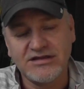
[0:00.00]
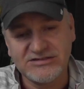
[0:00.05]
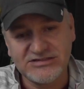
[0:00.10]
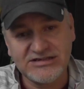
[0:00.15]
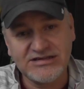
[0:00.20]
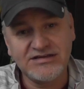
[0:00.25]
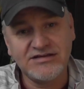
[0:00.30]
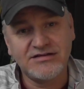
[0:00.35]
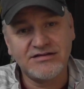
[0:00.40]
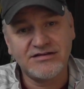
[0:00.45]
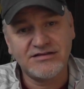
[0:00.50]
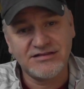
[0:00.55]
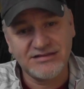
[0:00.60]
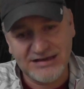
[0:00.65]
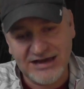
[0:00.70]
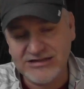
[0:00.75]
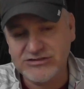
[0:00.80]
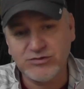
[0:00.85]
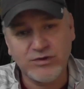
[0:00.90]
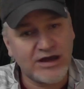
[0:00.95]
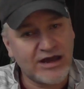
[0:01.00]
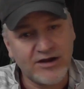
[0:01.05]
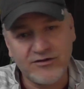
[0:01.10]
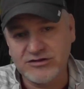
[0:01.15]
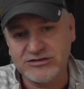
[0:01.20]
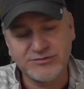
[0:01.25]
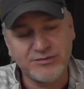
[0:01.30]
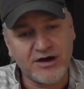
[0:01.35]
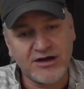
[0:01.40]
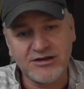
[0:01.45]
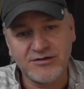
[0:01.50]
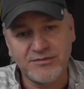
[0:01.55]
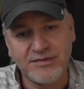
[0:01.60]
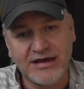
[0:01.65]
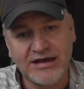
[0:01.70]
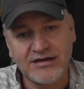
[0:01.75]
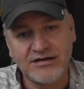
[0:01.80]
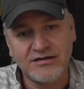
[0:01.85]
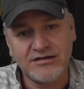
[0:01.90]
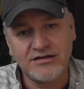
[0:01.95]
You see, that's why I responded,
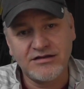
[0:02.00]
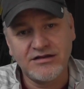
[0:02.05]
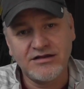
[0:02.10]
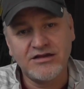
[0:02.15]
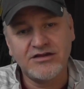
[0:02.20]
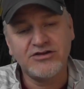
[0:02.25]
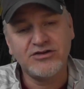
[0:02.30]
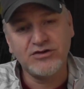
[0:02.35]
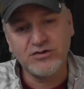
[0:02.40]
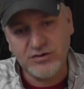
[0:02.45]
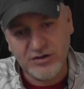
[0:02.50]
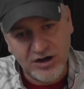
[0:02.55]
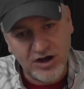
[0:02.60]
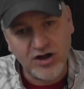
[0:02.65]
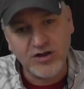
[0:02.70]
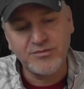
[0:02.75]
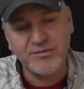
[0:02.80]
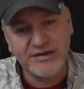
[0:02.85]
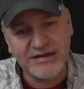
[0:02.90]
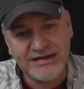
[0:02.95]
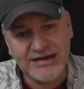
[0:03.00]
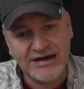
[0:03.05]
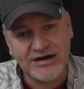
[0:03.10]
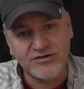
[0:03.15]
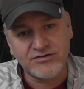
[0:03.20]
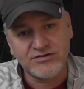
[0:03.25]
man. You called me